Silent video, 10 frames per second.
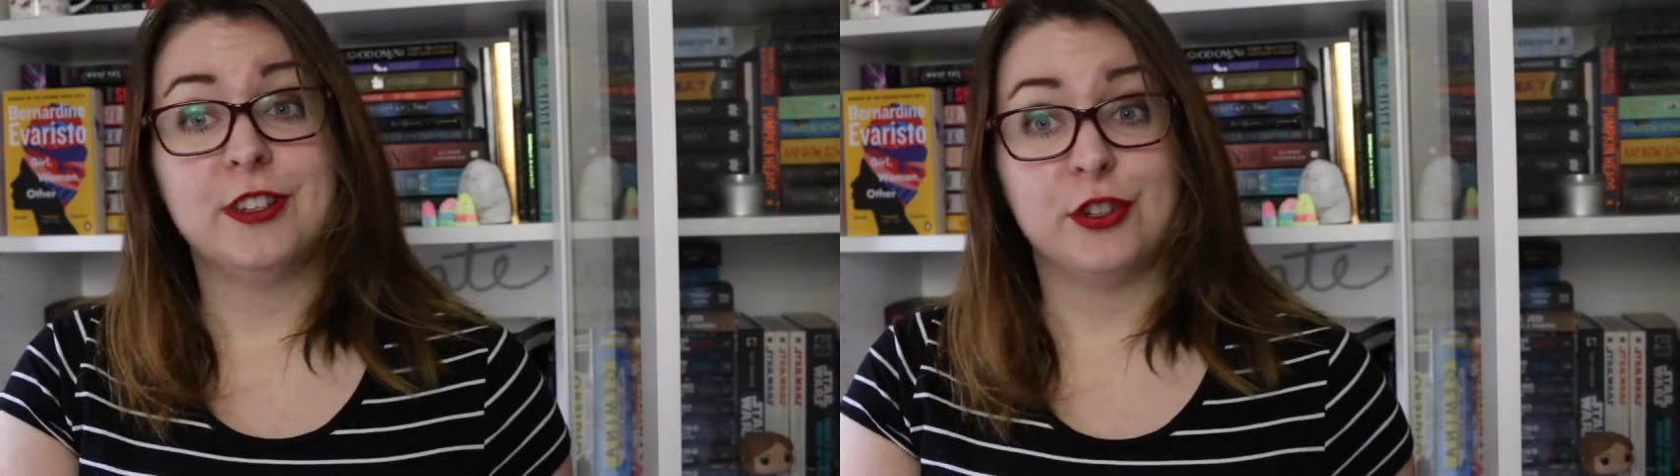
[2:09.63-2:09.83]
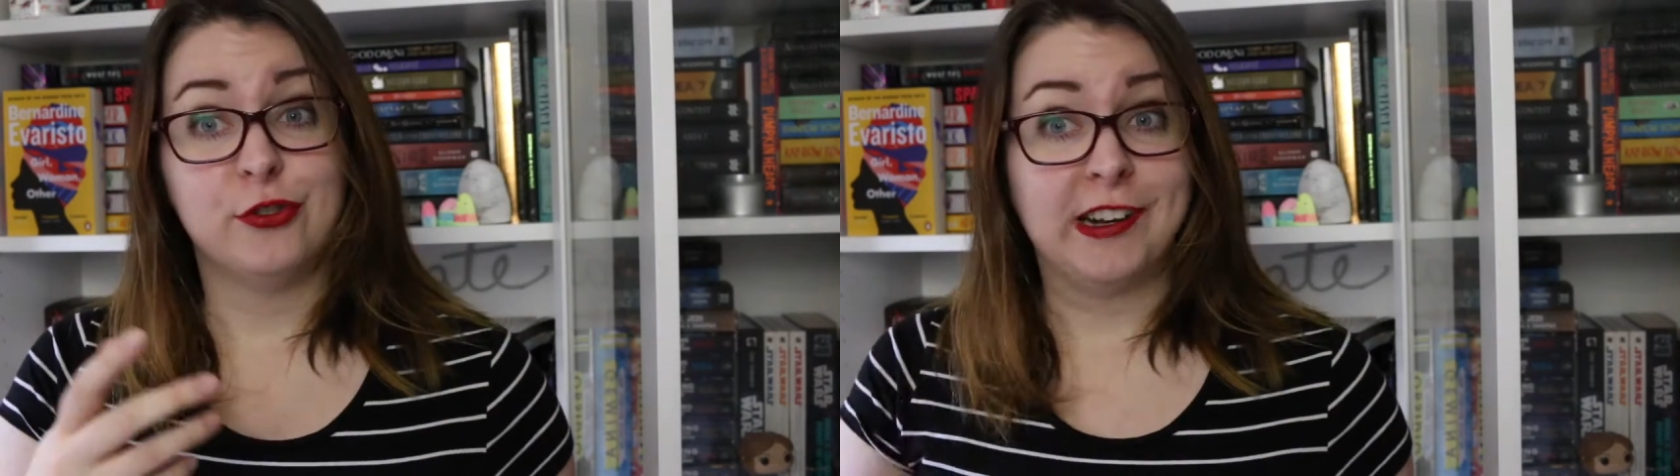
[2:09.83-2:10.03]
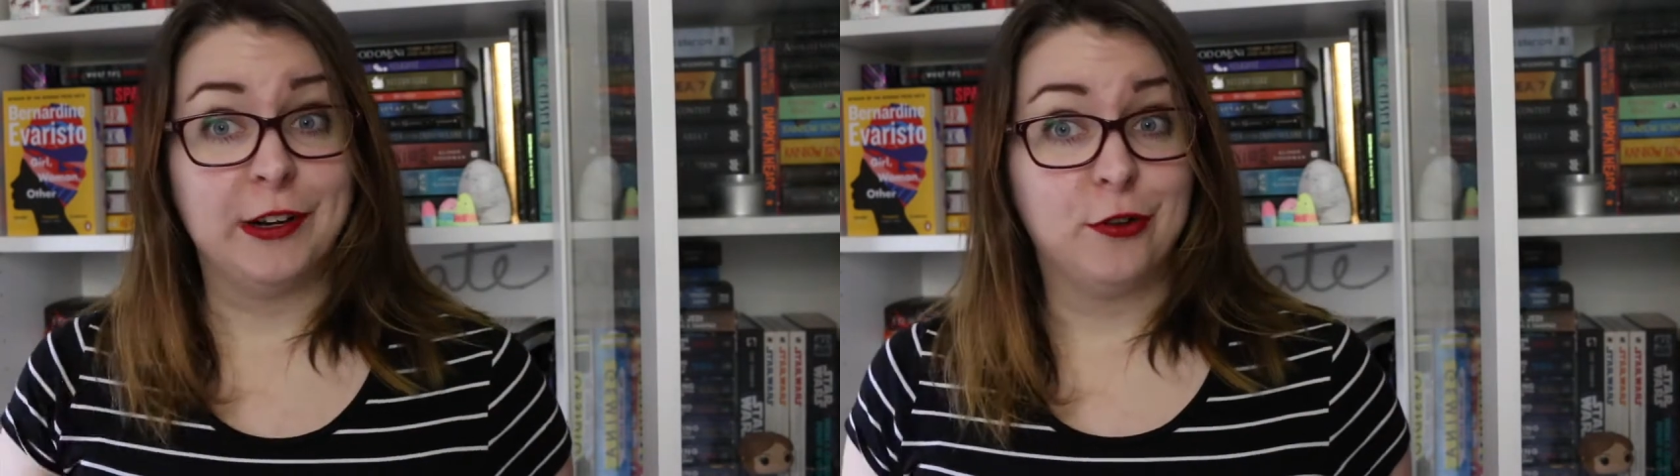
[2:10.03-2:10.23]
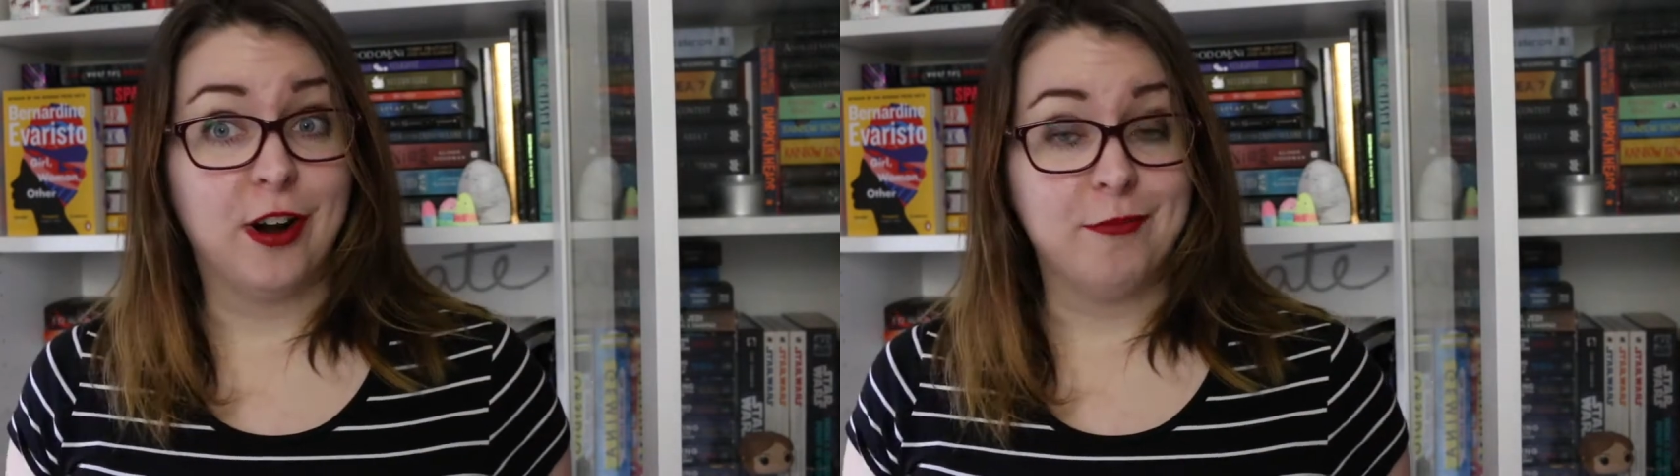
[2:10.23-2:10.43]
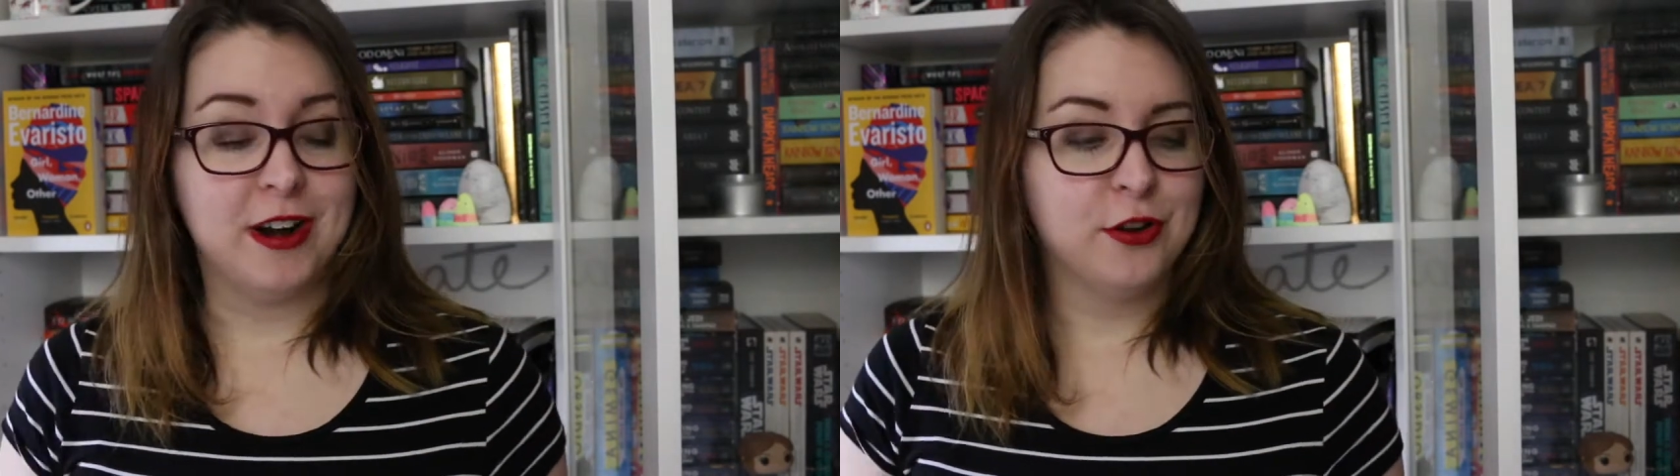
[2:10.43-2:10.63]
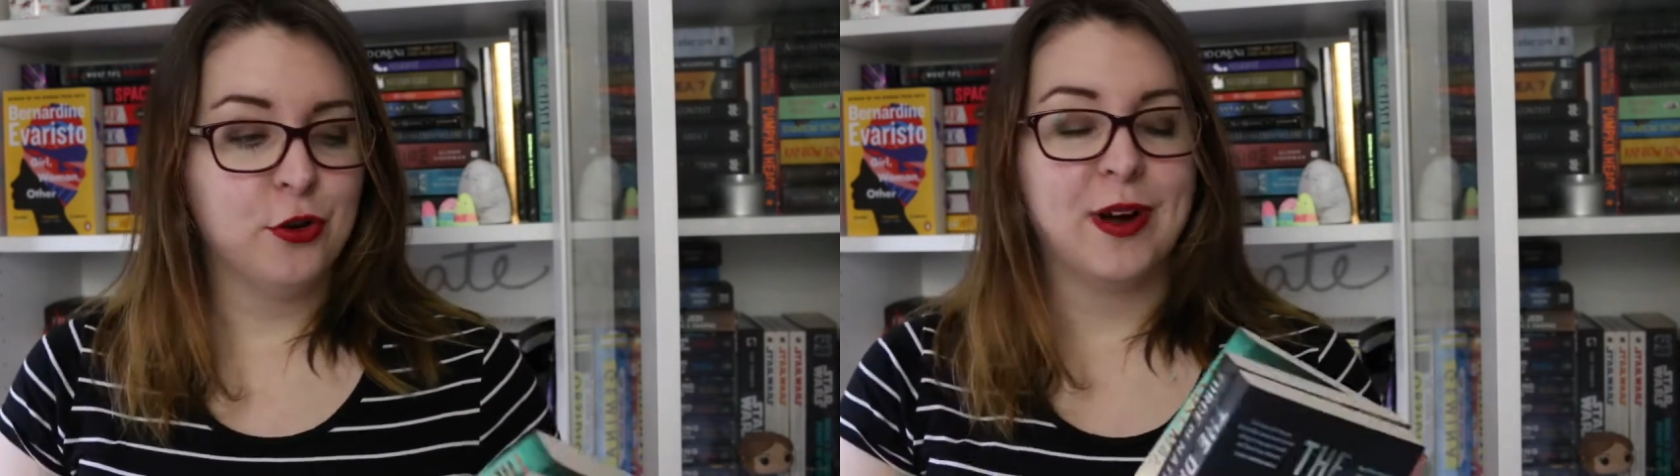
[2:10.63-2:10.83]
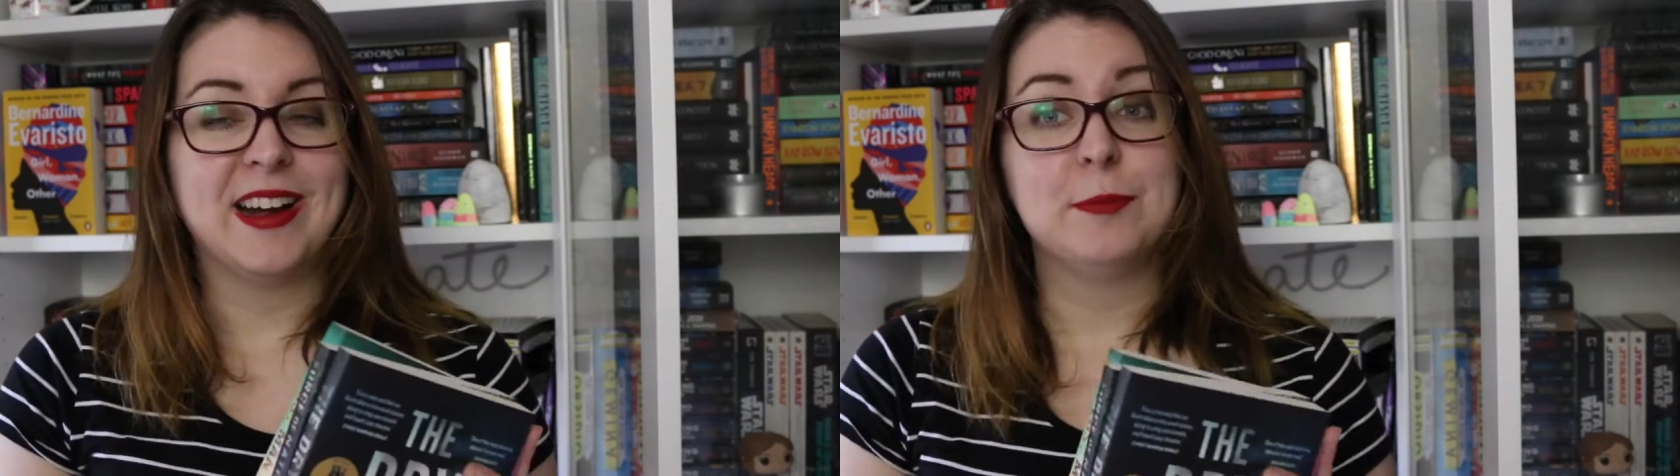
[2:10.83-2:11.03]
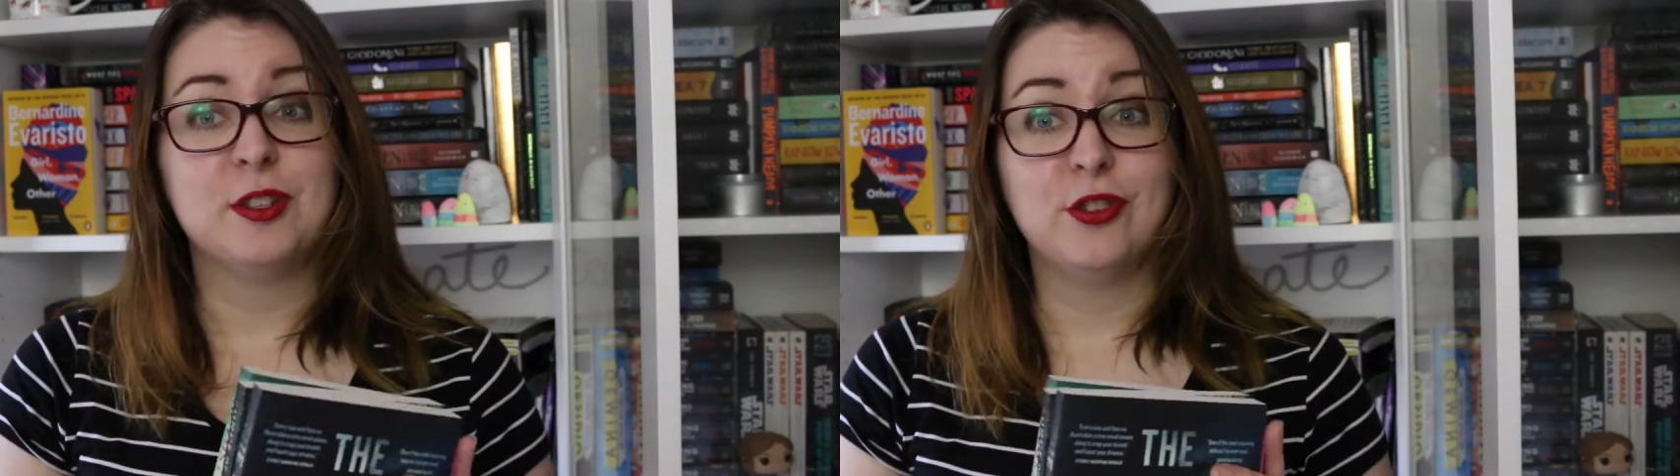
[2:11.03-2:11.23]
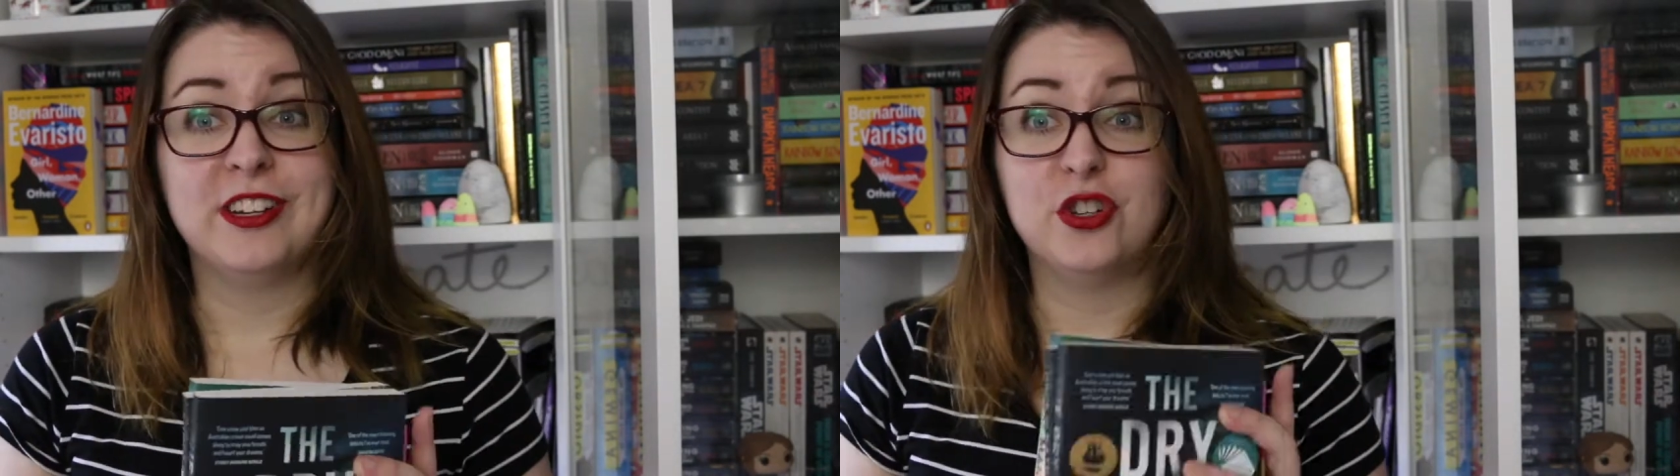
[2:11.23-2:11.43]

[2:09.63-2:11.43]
an Australian crime writer who I absolutely